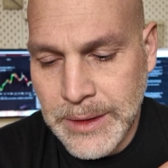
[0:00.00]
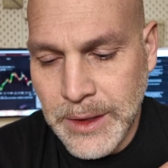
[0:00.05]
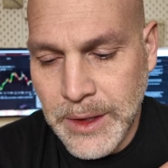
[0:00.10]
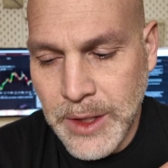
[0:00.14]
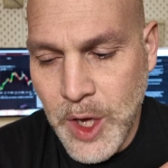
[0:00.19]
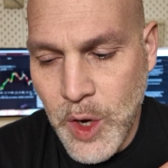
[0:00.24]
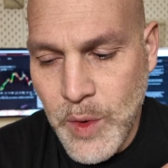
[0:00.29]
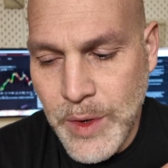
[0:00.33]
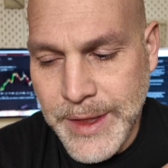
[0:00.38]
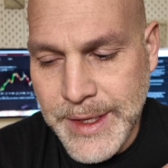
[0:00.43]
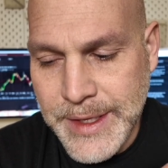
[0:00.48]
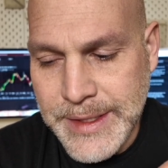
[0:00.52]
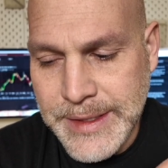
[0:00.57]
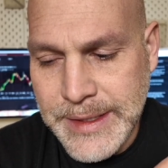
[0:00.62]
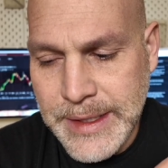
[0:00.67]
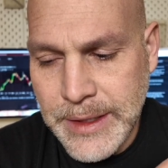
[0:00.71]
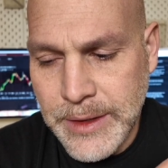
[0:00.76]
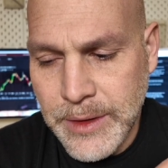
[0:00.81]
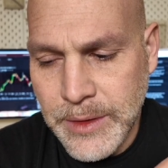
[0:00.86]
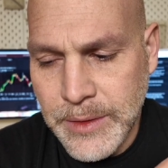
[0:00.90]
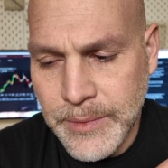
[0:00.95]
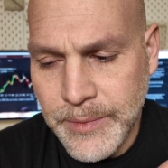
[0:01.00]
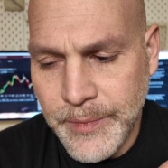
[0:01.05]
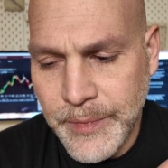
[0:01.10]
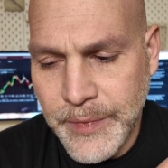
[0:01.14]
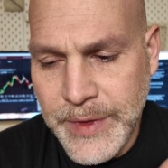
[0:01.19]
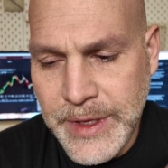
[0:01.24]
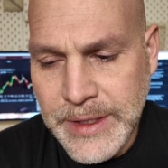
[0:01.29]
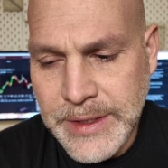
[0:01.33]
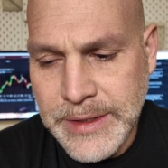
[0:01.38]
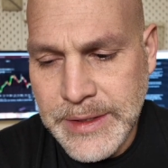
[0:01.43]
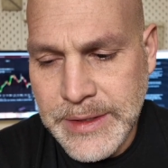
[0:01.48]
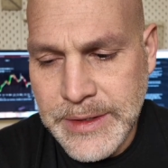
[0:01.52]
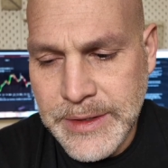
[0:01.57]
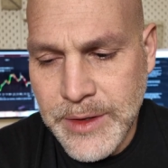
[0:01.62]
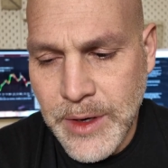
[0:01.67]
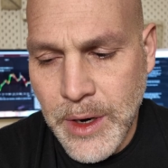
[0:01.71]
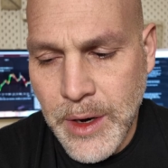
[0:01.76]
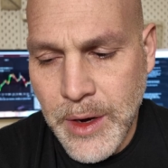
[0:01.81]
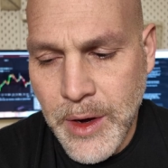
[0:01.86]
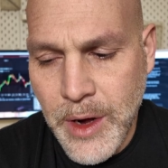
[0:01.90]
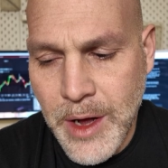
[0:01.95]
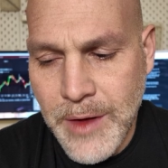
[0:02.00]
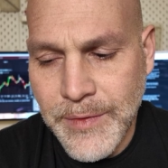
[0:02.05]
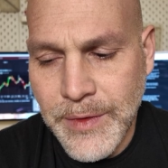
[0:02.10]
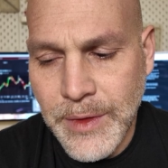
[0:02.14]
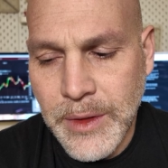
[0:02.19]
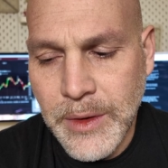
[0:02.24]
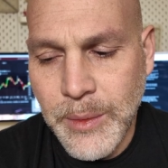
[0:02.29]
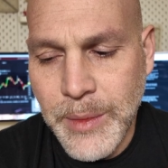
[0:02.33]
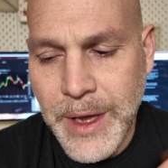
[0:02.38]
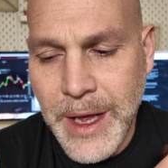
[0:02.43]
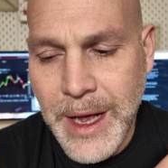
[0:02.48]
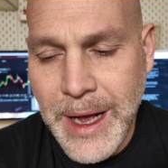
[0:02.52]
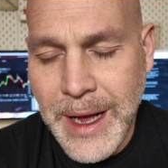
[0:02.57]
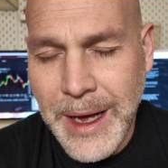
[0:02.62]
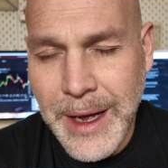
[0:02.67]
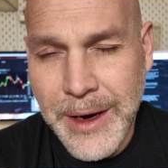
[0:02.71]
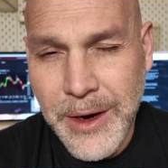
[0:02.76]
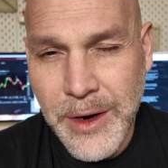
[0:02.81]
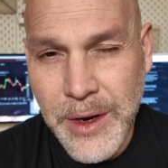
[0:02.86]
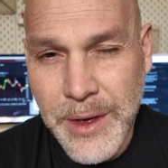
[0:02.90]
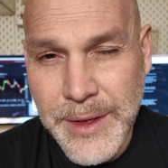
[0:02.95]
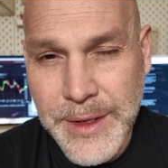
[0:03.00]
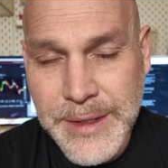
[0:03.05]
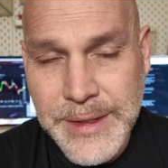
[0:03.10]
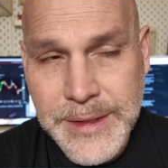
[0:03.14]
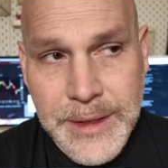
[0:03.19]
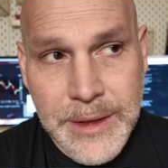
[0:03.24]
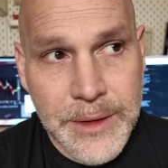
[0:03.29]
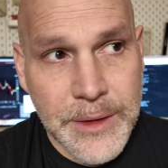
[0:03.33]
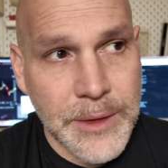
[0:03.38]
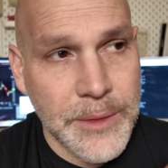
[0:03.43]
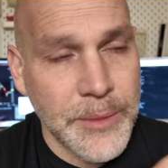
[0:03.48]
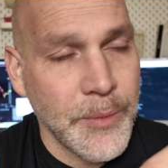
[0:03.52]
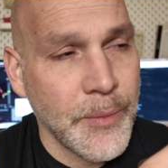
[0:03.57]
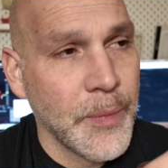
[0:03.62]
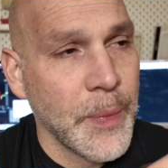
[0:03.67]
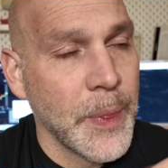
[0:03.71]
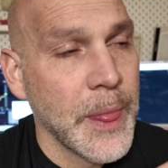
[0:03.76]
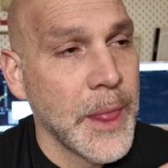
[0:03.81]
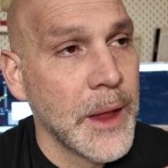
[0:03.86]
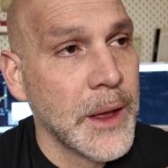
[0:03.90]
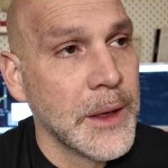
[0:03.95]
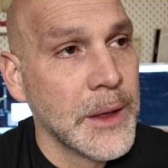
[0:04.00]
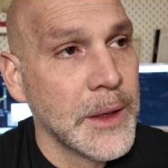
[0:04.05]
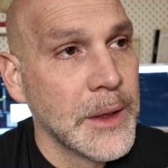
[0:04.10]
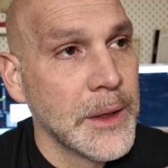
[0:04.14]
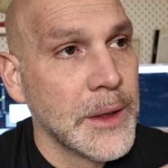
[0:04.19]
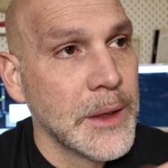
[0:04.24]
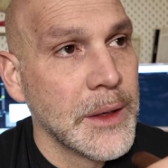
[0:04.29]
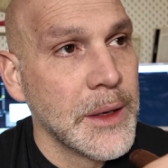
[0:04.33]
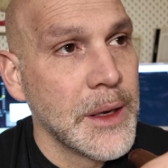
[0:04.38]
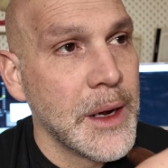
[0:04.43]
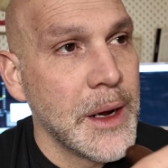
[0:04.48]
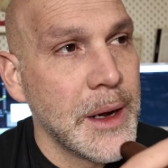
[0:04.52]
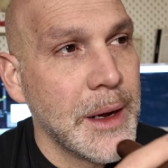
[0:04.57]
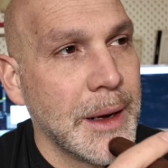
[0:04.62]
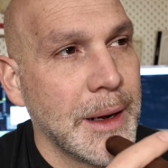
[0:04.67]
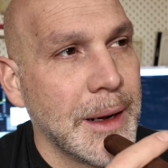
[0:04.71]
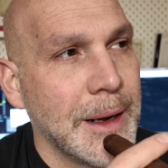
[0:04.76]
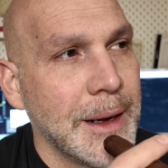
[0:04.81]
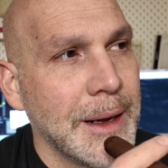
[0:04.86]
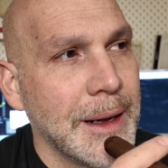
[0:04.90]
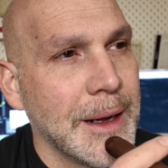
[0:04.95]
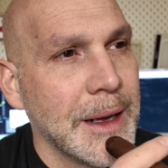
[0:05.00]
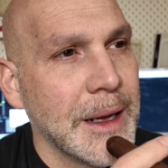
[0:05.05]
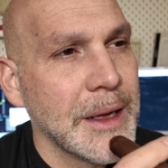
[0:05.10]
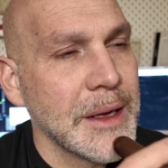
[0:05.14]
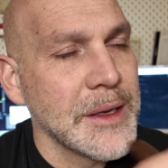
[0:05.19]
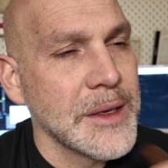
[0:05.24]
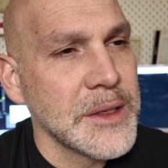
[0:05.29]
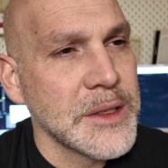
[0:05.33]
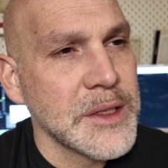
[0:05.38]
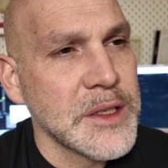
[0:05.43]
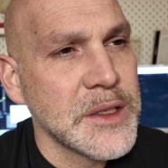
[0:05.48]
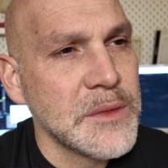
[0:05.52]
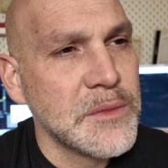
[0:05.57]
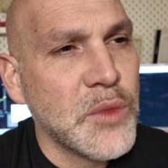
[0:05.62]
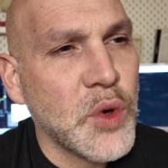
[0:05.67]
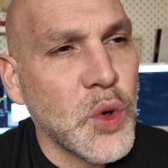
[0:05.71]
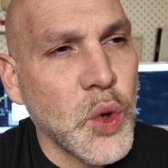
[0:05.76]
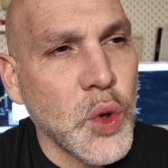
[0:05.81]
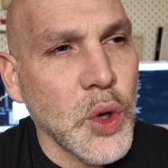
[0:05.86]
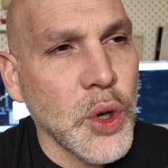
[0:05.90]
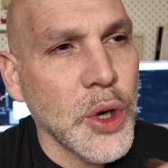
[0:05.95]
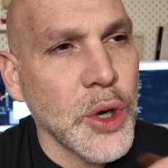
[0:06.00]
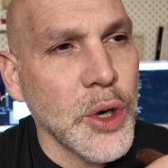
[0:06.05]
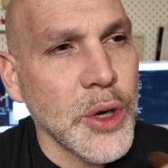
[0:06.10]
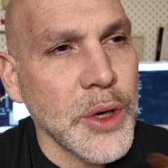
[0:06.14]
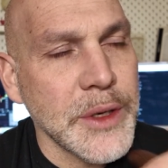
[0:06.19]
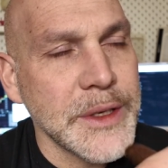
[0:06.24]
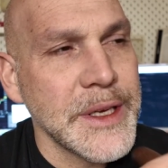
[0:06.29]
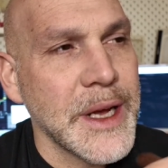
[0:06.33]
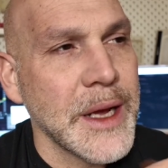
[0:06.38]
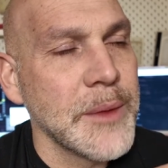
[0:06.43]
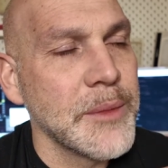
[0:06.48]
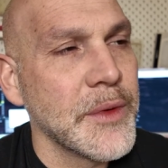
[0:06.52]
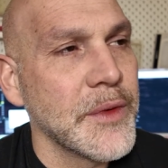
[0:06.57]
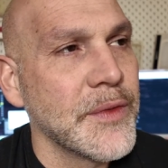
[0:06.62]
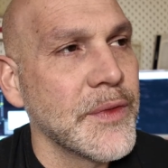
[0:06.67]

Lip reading: low on the cedar. This is starting off a little bit higher on the cedar, some more type of